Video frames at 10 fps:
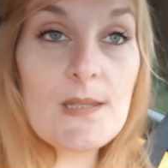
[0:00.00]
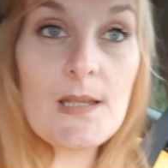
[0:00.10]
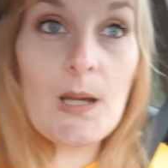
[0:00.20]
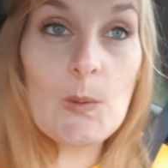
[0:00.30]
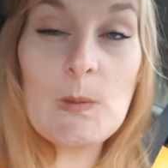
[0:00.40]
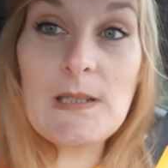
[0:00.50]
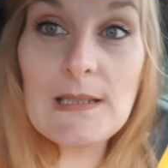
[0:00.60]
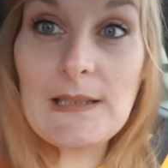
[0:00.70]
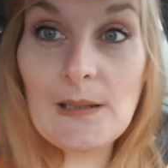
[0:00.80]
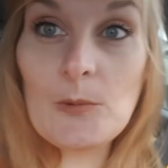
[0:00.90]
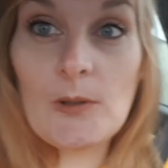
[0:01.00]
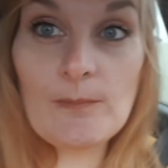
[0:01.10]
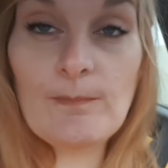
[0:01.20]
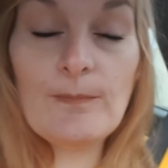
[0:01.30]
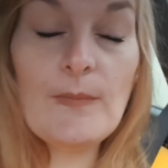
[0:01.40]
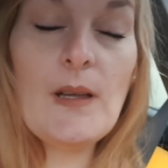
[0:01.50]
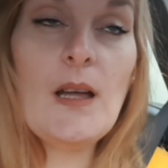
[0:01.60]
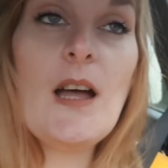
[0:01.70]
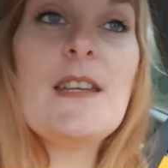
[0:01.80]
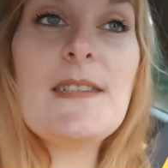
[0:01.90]
so didn't get
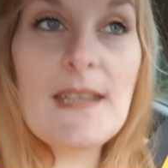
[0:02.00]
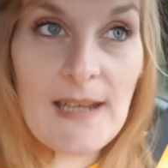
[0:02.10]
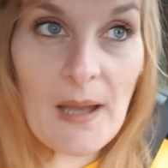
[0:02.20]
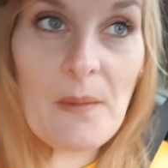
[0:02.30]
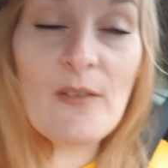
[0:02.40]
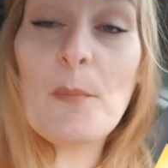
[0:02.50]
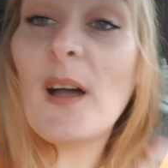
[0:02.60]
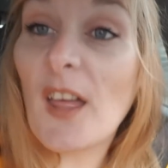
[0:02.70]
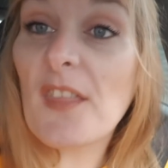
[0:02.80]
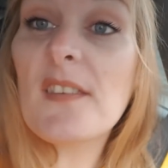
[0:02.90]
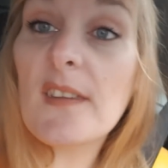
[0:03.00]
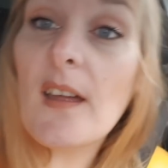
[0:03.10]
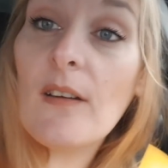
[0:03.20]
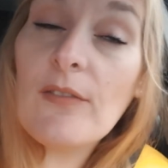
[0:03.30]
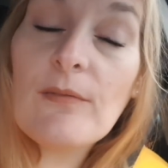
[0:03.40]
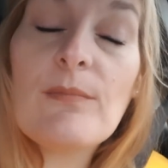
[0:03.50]
one. Did, however, buy other stuff.